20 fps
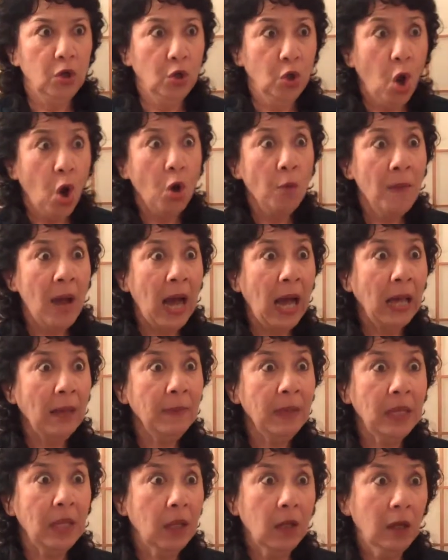"No,
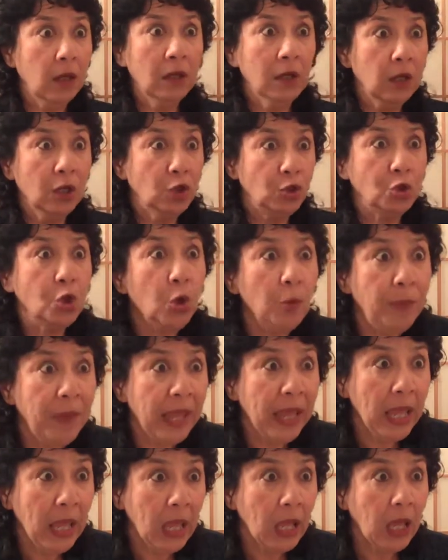Mommy, too
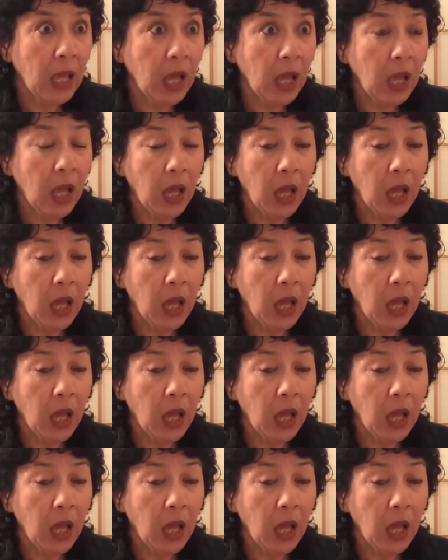big."